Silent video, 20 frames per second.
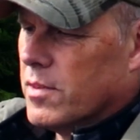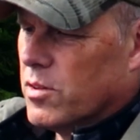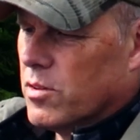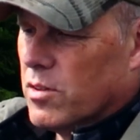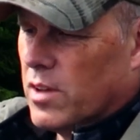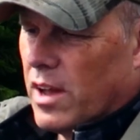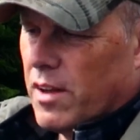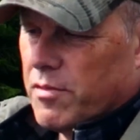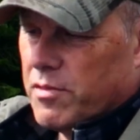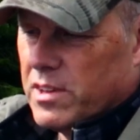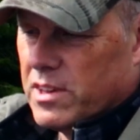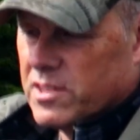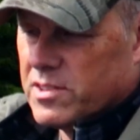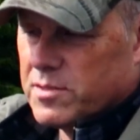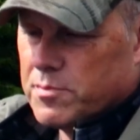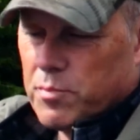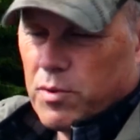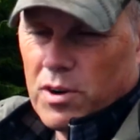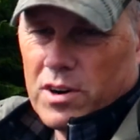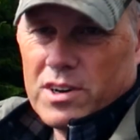you can have
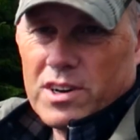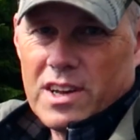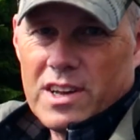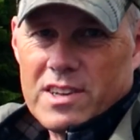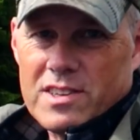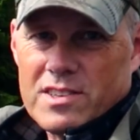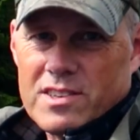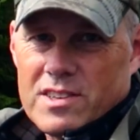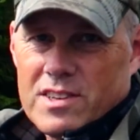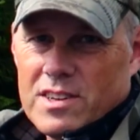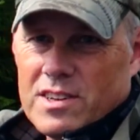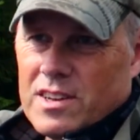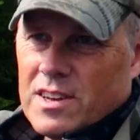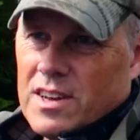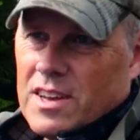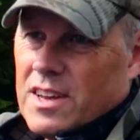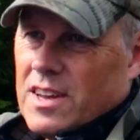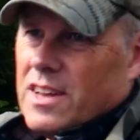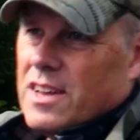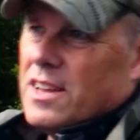this part as,
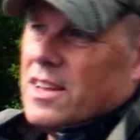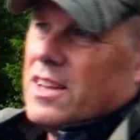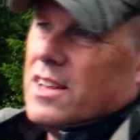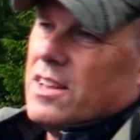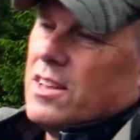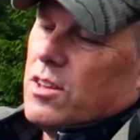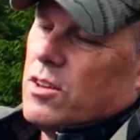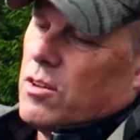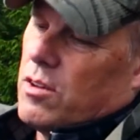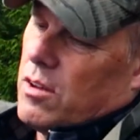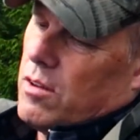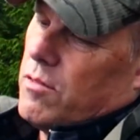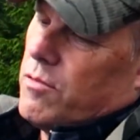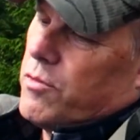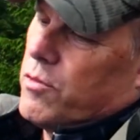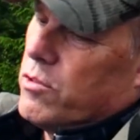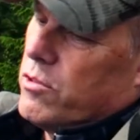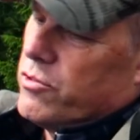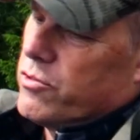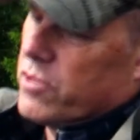
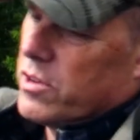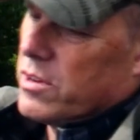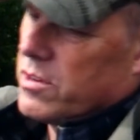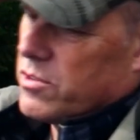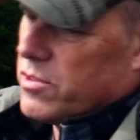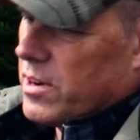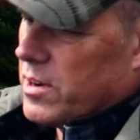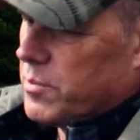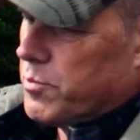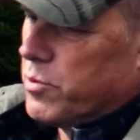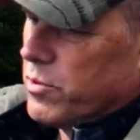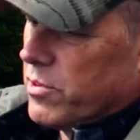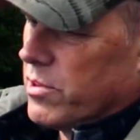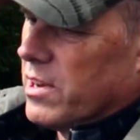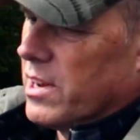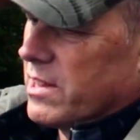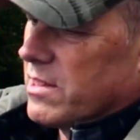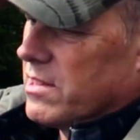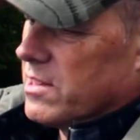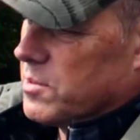of course you can try to put it
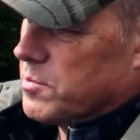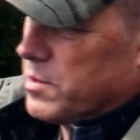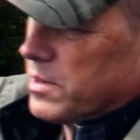like this,